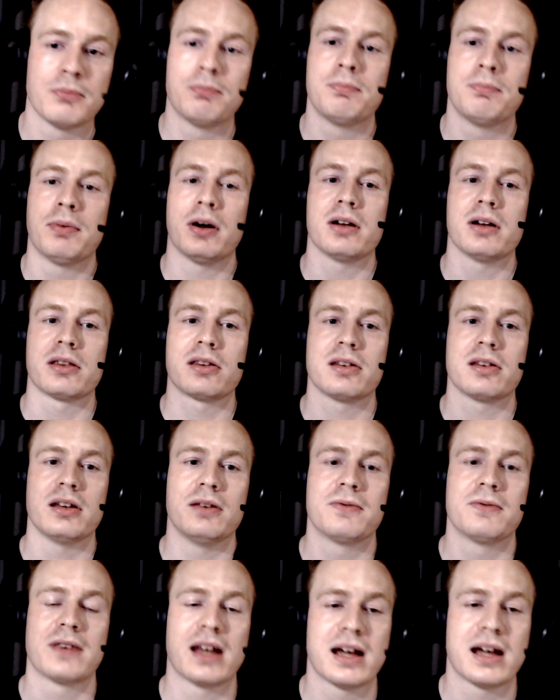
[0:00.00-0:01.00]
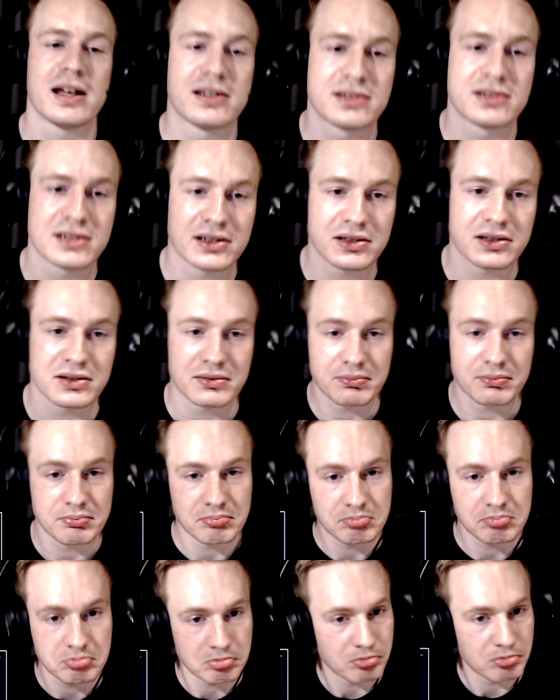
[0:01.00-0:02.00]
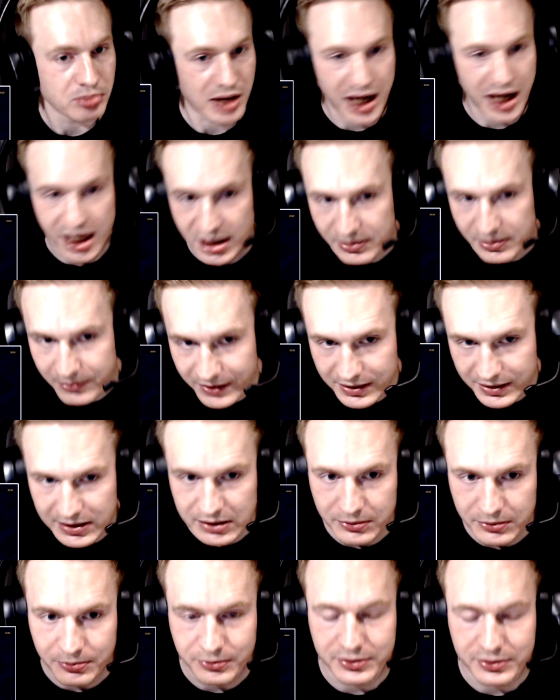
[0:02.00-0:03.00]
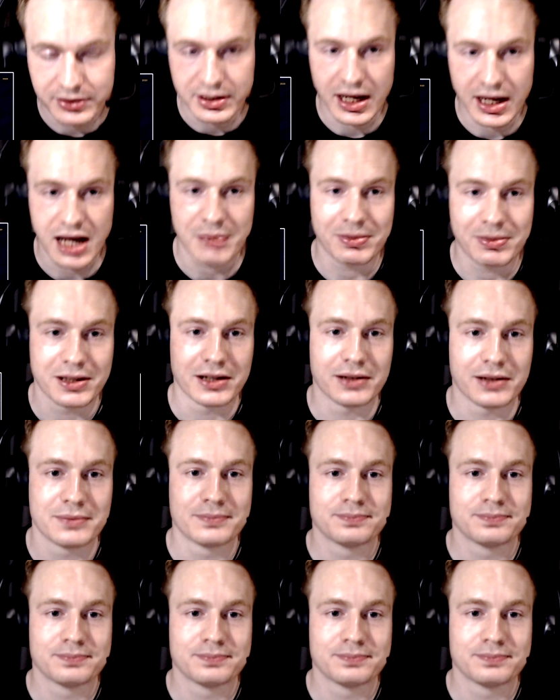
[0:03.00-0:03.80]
But if there's anything different happening,